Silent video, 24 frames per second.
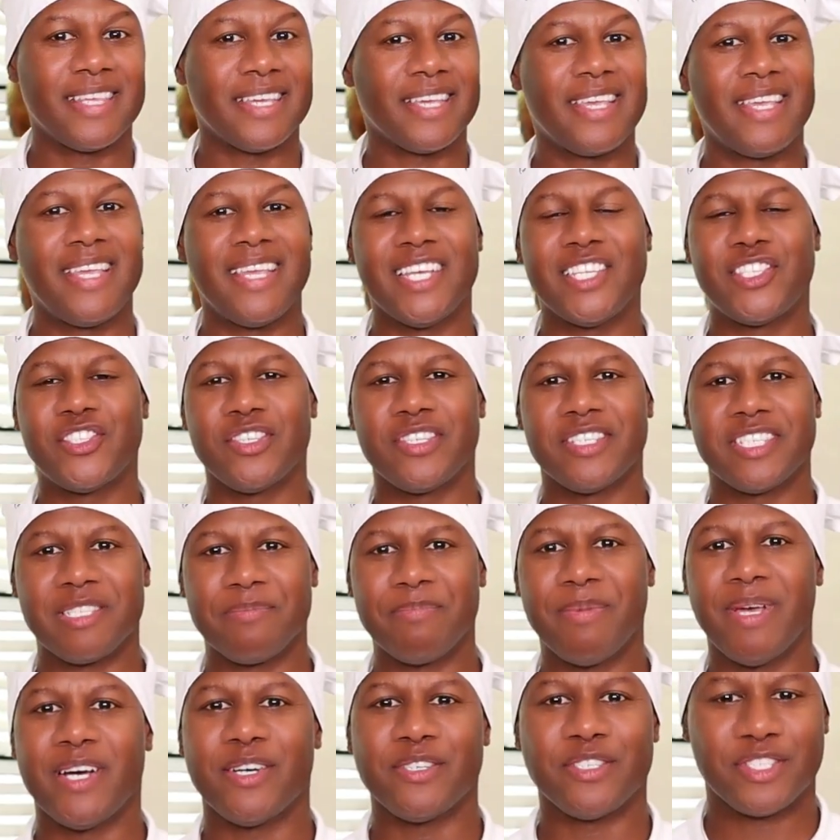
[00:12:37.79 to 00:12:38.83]
The kitchen
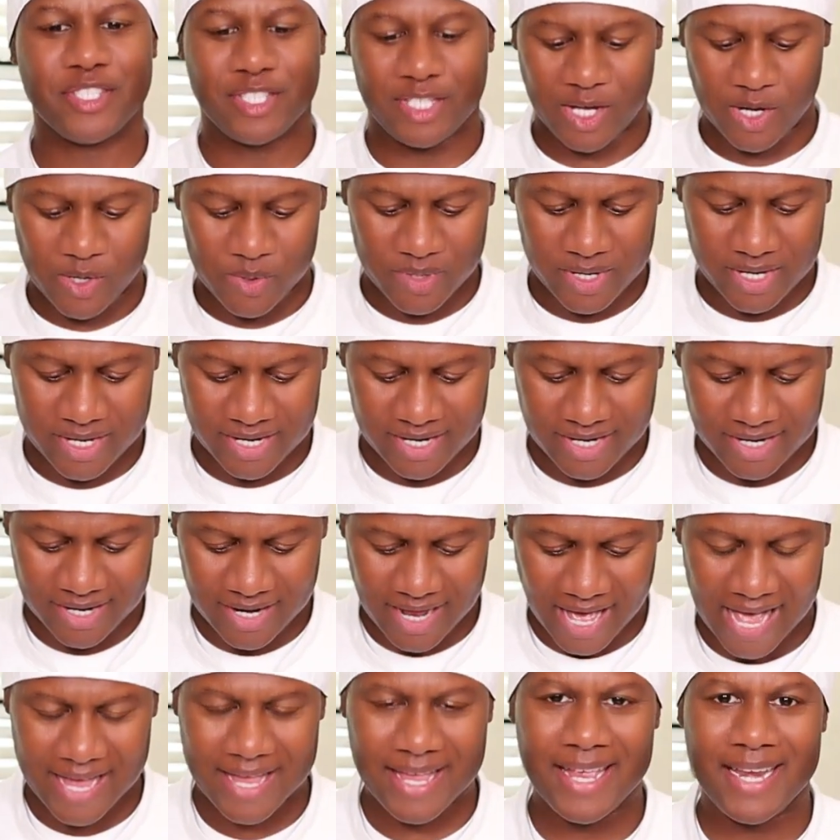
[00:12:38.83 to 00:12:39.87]
smells so good.
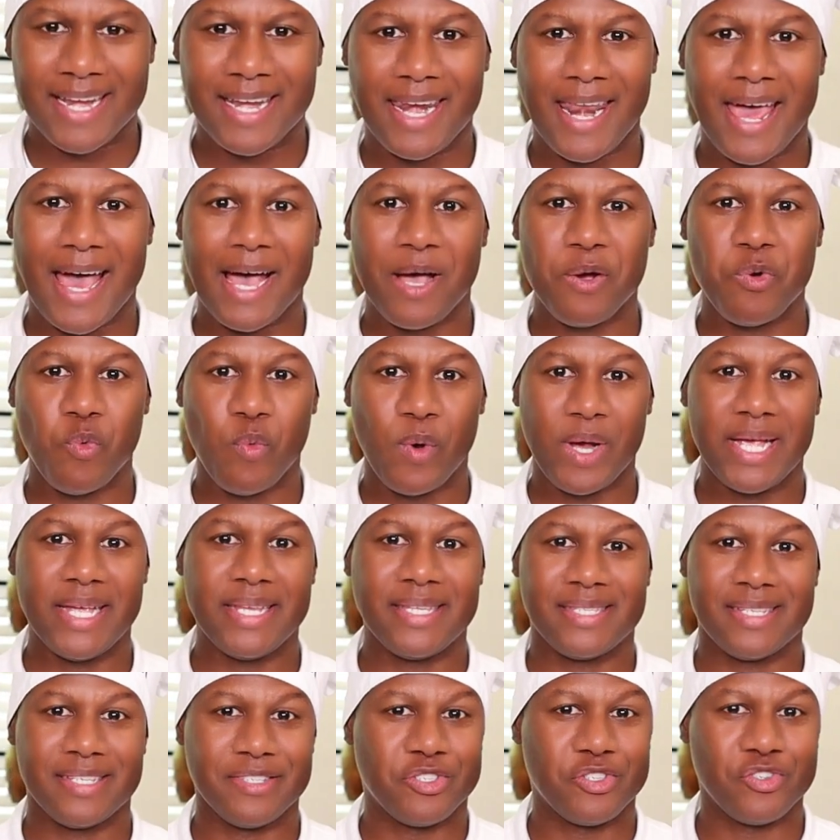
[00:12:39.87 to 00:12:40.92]
I cannot
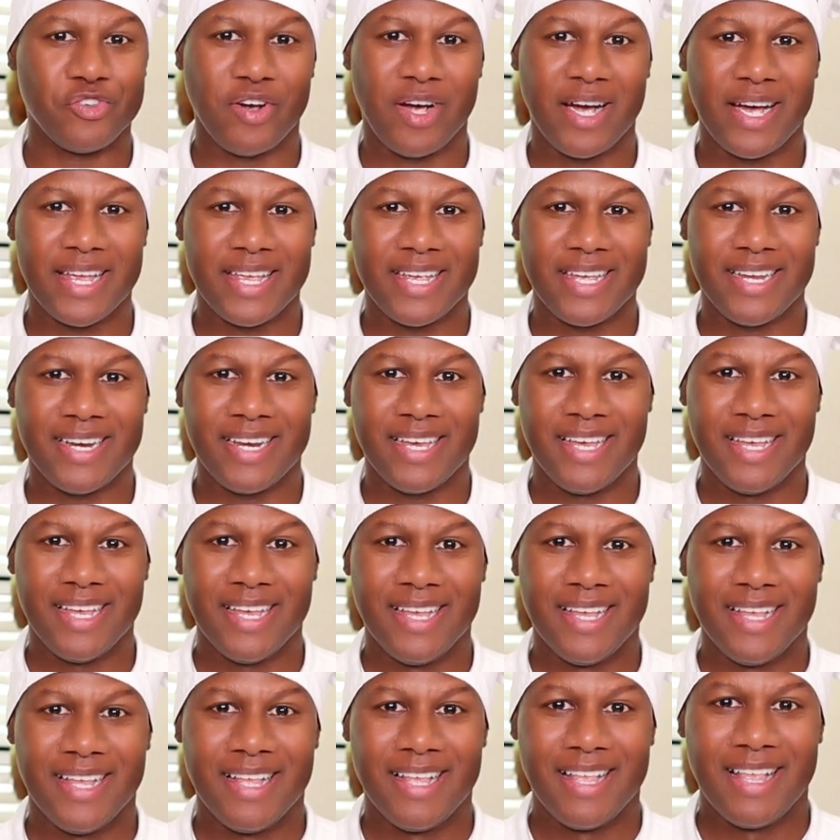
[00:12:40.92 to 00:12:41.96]
wait to try it.
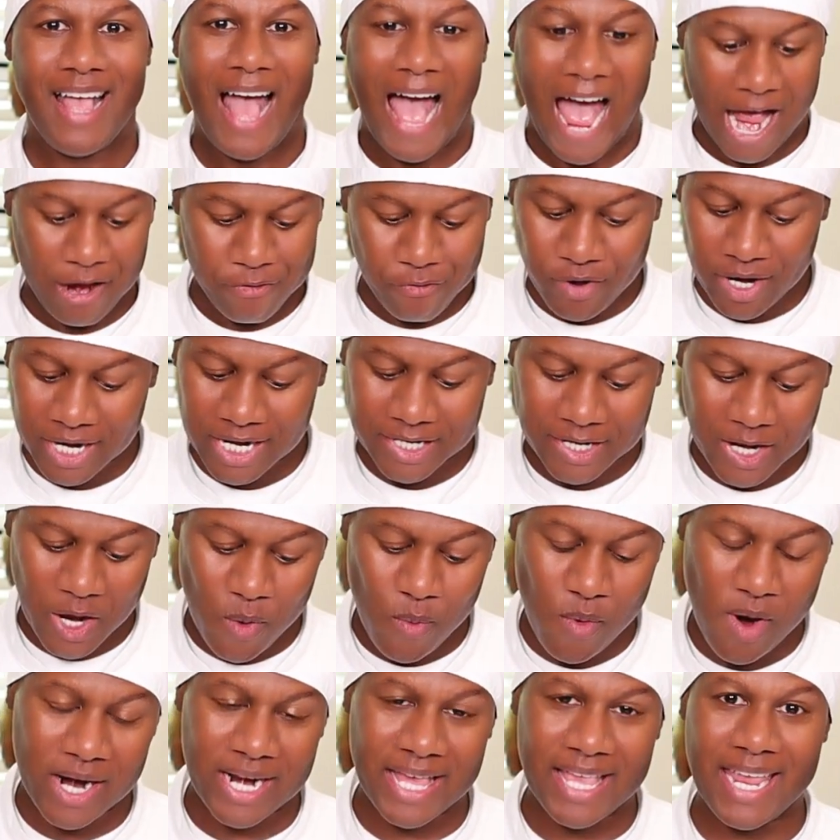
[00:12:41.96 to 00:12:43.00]
I really
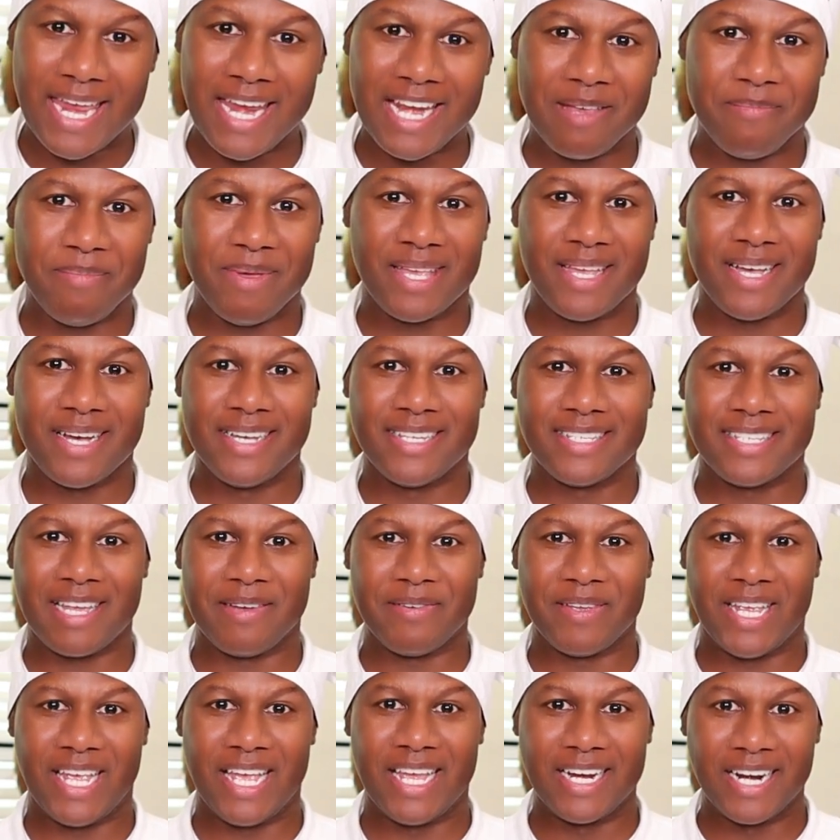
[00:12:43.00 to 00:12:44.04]
don't want to eat it because I
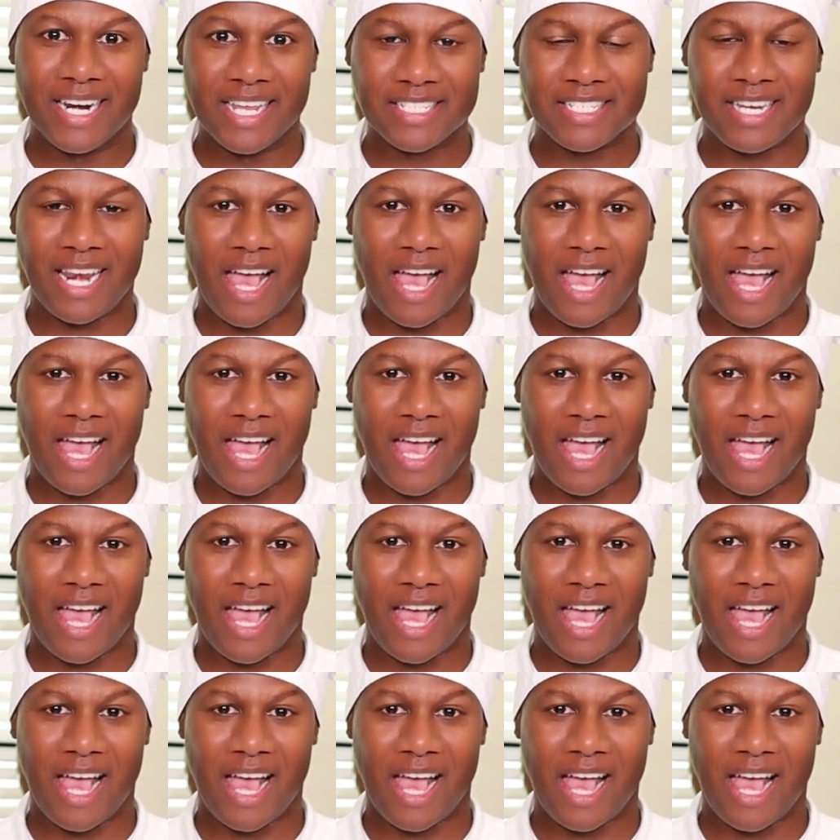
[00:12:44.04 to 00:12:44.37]
mean, it looks